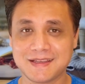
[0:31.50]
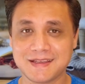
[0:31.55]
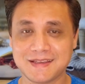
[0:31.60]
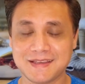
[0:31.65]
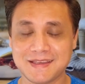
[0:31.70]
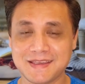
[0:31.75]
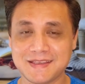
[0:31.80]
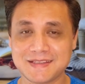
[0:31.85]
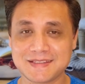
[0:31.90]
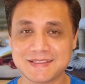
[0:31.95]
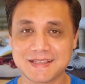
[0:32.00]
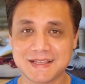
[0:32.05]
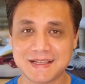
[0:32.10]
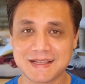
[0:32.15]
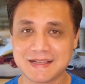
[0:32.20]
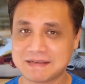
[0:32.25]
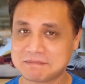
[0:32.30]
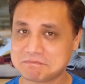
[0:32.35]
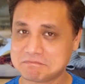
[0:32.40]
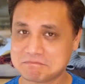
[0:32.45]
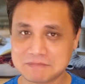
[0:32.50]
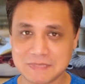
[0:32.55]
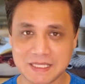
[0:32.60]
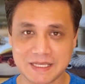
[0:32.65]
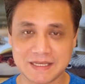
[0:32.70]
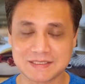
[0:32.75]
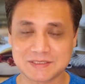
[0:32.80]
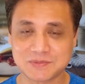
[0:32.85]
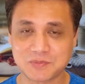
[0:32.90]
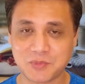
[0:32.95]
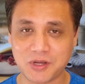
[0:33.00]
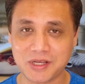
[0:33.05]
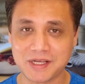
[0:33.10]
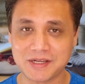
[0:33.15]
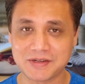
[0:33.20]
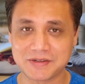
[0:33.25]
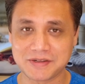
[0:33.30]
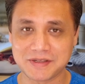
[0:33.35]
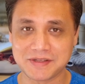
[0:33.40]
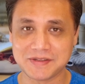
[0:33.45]
is like a
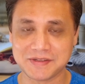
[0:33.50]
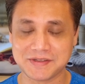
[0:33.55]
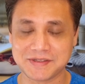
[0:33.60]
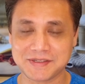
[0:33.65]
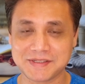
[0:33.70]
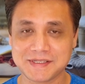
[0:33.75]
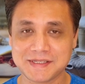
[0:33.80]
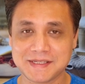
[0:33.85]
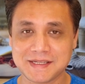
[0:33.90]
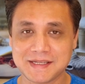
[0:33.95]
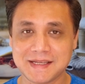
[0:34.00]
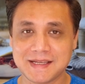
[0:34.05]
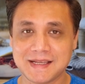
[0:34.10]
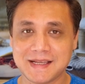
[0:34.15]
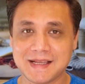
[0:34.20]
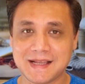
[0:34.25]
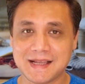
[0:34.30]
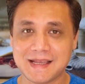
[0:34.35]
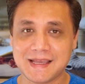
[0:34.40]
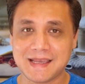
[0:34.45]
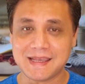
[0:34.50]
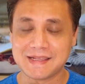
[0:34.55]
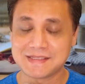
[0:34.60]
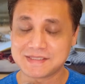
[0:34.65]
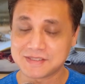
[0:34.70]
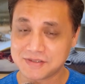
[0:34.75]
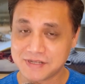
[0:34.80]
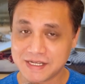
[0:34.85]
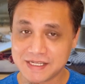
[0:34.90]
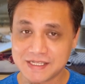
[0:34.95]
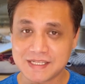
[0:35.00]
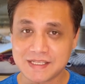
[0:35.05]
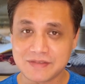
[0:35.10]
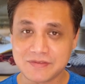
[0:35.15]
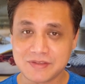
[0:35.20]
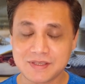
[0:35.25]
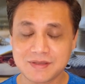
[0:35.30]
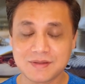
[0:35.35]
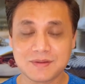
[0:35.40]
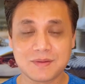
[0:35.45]
spoiler alert. It's a great
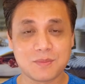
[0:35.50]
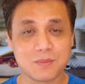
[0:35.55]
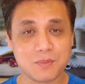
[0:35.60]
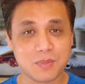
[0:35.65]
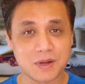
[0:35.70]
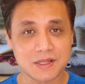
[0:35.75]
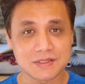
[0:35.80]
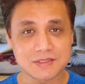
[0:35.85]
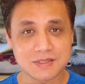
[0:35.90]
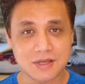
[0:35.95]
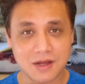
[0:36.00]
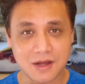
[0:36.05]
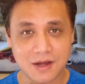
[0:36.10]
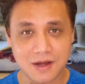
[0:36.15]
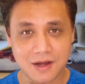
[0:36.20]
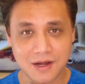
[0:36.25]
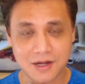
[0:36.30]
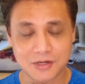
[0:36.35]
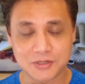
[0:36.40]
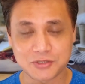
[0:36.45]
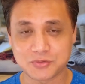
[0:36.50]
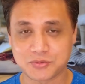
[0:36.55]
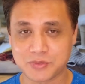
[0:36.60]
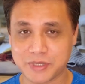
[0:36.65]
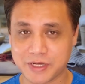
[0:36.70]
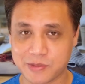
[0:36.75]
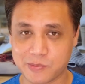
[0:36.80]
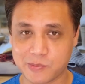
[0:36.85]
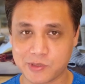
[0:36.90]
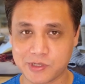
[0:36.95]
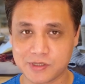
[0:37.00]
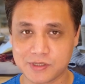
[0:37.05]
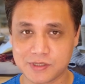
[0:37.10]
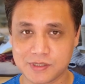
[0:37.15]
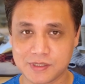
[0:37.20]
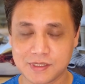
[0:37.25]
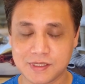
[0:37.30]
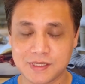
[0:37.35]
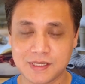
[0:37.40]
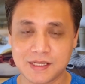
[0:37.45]
TV, but it's hard to recommend.
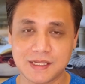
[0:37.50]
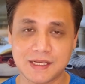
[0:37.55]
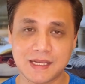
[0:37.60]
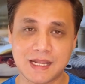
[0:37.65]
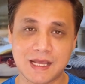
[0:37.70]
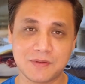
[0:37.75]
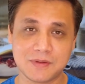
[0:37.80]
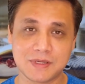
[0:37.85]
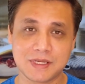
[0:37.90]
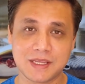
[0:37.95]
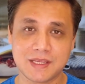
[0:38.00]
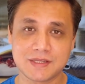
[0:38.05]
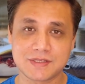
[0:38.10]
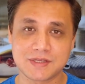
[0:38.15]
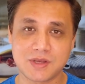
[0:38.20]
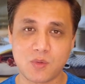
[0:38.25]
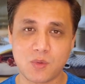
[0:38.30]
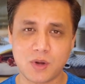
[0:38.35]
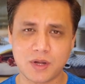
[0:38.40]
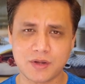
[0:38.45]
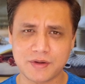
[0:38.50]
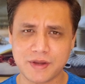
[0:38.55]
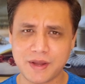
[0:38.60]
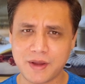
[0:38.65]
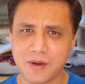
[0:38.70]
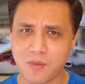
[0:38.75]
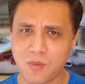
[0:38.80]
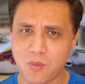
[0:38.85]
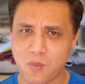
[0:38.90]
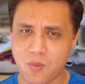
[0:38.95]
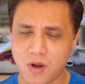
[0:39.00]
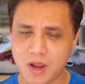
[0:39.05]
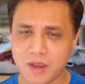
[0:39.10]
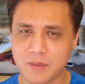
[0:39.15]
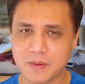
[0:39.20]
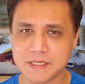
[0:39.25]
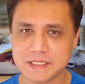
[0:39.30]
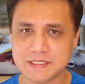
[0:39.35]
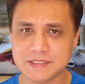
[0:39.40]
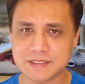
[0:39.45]
Now, in case you're wondering why
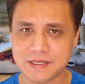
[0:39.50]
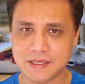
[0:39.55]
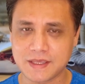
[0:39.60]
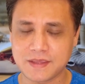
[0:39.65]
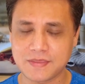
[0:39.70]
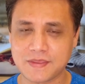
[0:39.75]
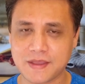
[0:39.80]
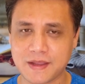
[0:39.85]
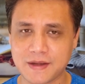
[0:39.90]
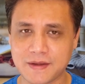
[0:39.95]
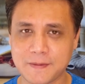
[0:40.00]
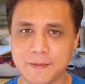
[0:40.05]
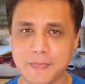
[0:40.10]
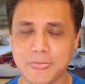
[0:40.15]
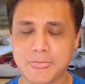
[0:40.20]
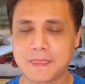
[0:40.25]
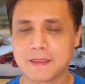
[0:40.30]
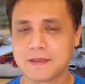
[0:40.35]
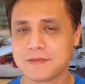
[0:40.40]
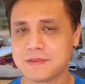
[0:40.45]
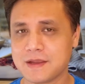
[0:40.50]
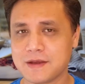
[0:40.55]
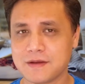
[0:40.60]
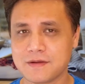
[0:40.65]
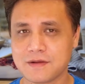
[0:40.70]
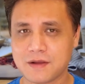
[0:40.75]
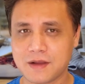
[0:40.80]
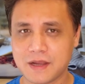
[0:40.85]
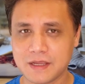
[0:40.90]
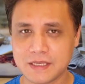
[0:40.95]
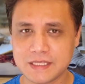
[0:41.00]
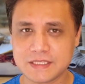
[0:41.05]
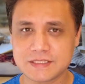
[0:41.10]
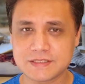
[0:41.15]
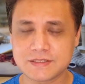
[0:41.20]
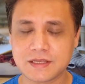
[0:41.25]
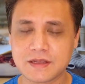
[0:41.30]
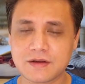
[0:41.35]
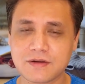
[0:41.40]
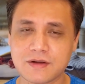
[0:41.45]
am I saying that, then kindly
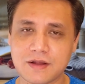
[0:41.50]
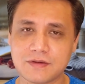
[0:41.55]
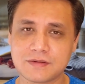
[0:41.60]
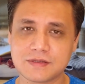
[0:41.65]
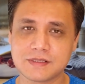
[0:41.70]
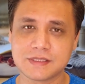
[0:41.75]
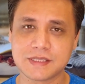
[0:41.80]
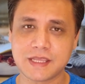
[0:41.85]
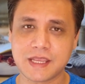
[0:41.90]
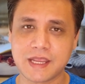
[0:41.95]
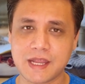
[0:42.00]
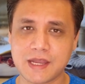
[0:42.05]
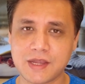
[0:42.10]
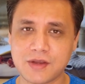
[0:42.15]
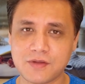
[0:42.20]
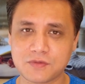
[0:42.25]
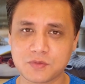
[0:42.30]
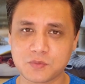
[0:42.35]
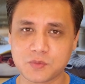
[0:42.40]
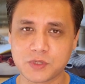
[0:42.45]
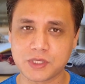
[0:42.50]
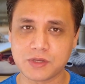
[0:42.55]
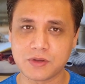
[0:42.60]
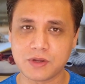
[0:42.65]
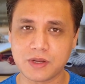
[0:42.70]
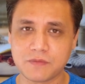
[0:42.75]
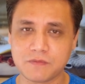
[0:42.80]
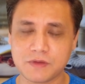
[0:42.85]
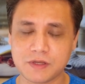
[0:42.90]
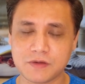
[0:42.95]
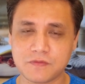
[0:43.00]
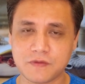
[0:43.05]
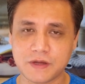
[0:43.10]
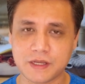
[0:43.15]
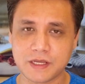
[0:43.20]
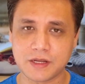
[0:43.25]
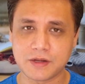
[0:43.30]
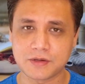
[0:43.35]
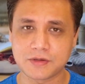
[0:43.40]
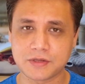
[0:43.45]
stick around till the end of the video and we'll
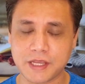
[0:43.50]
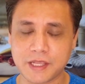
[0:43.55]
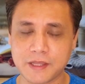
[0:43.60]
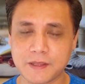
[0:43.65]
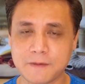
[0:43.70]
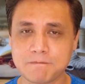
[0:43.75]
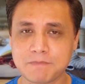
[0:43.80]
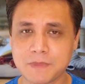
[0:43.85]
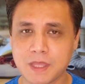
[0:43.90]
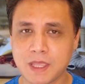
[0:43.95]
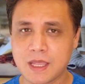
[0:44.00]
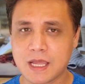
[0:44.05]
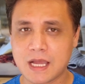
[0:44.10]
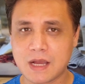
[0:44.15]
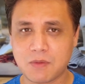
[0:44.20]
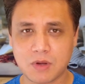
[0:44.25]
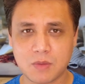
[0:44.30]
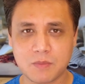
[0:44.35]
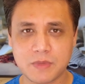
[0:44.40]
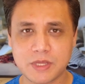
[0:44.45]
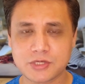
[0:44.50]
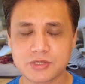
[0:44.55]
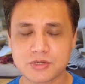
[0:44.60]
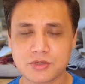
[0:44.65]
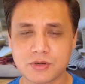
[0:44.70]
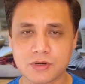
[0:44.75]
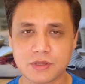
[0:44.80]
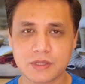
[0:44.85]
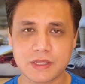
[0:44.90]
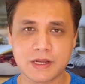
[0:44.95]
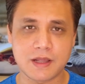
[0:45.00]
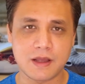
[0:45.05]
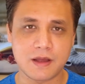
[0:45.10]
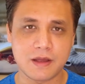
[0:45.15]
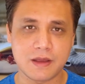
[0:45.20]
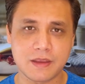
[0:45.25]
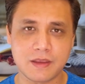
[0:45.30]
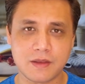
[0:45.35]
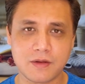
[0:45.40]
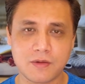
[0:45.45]
find out together. I want to make sure that
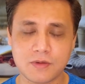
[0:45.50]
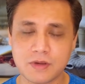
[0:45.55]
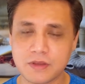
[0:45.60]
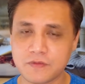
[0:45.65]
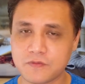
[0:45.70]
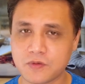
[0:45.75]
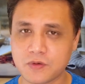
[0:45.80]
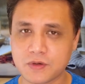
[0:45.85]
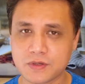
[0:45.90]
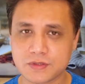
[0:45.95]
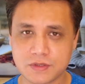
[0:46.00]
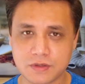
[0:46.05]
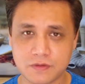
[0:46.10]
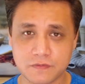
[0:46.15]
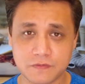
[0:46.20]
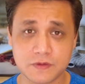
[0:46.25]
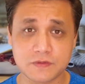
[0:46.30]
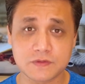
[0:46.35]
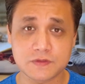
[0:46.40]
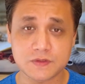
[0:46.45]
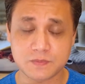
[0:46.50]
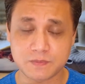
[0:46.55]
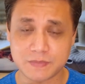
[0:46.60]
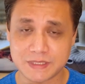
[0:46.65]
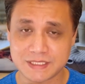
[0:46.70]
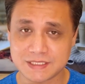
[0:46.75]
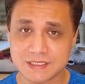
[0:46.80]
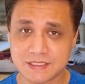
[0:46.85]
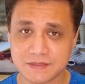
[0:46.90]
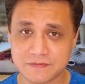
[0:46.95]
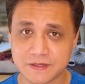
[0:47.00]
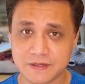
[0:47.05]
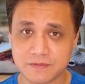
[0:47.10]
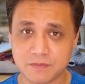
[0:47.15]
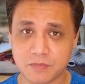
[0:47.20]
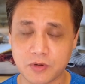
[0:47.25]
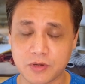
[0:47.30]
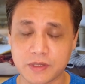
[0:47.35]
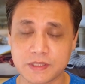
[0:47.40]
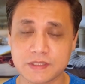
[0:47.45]
I only focus on a few specific
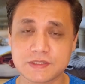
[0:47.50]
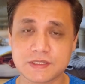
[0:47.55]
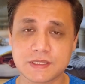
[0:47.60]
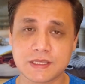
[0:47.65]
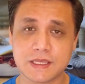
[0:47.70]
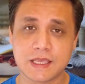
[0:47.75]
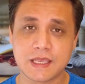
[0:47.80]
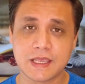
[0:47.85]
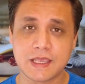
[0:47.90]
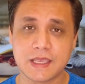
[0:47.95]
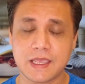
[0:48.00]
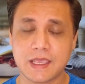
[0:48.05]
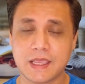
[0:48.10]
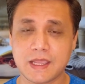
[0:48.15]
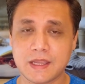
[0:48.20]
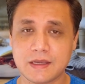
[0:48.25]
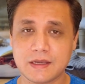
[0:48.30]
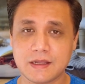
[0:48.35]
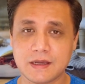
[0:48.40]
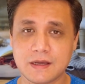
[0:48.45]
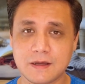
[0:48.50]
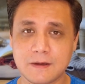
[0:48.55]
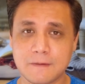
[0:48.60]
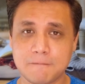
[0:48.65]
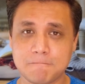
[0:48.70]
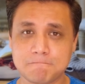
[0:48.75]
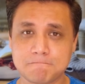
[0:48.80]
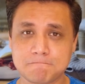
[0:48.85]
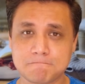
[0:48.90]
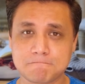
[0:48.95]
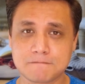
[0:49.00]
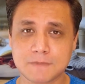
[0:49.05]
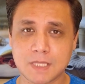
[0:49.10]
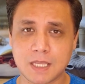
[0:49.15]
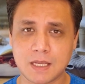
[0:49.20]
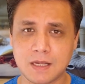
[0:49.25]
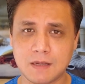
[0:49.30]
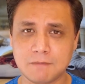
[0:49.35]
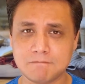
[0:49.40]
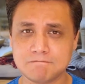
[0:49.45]
points and
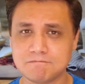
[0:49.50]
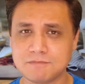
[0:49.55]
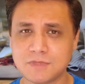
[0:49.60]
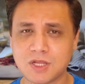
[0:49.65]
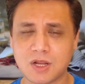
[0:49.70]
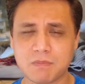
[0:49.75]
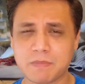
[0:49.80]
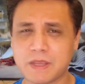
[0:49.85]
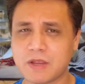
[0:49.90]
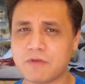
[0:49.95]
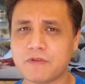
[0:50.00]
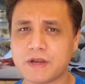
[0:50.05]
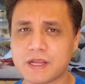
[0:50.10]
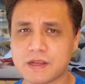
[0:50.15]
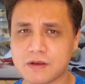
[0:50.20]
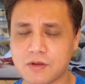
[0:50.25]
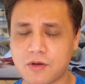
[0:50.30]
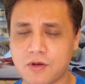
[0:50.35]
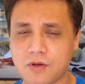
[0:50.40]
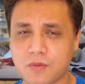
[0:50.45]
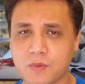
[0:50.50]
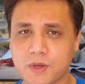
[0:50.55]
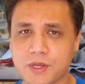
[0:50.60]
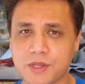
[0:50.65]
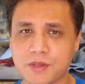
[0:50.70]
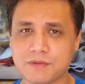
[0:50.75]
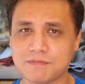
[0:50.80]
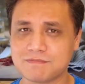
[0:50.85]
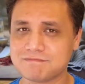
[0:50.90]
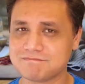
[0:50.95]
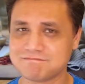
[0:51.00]
not make a very long video.